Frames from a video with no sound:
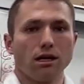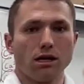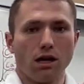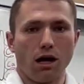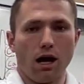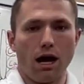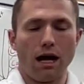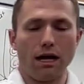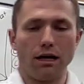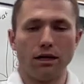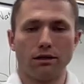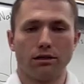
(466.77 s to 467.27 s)

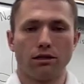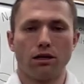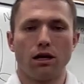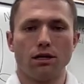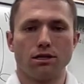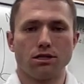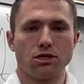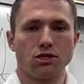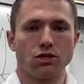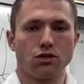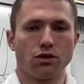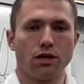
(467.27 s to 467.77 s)
ion
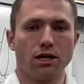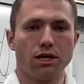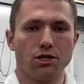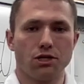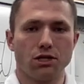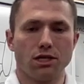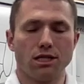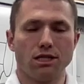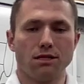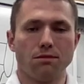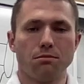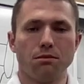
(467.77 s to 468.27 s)

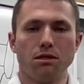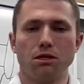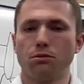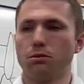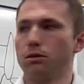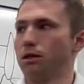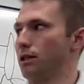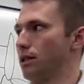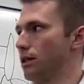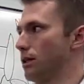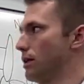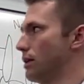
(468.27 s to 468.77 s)
concentrations,
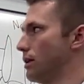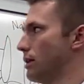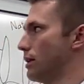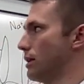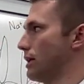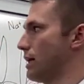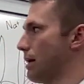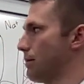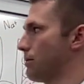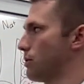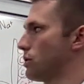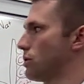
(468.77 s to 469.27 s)
between the
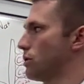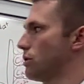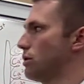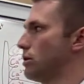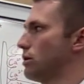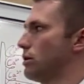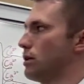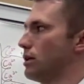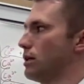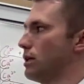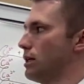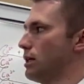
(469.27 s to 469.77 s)

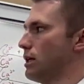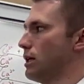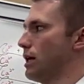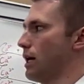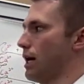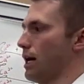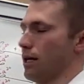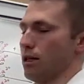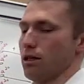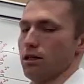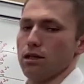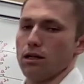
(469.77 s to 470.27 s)
chemical
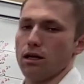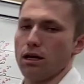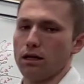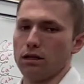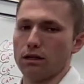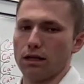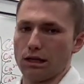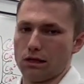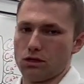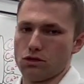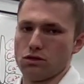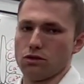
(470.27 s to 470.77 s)
and the
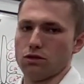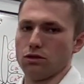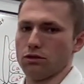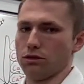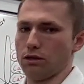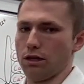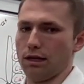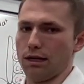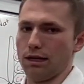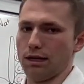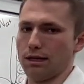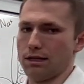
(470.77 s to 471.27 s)
electrical
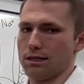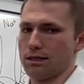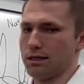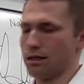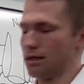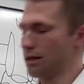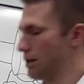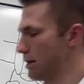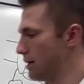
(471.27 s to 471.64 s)
gradients.